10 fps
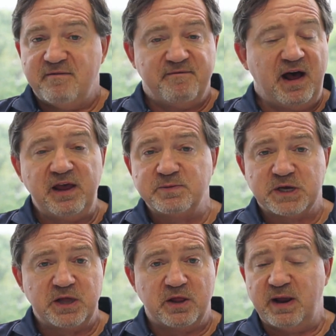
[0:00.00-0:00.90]
Volumes,
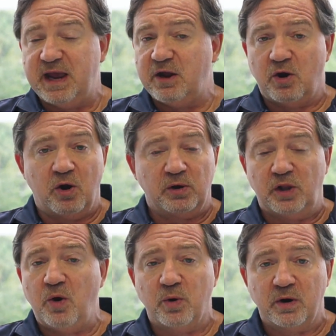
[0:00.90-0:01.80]
on the other hand, are
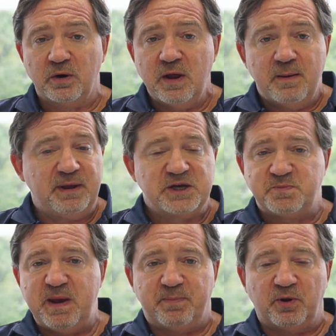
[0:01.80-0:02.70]
lower because
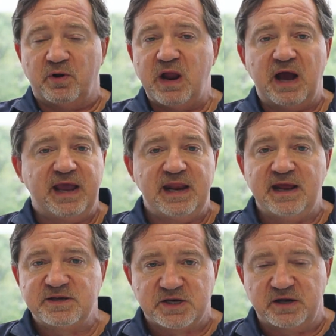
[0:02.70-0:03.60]
people are not
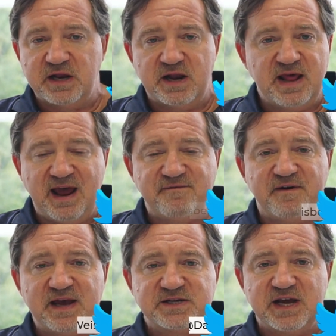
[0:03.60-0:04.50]
getting sucked into the head
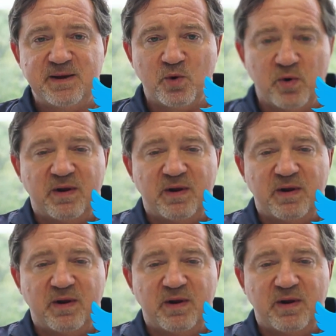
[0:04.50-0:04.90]
fakes anymore.